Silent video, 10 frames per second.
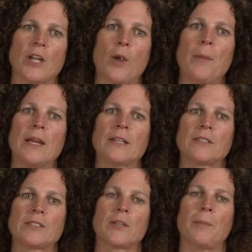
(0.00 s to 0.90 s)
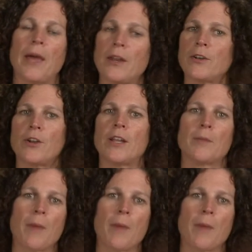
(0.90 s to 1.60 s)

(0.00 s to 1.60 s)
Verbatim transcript: Our biggest competitor in the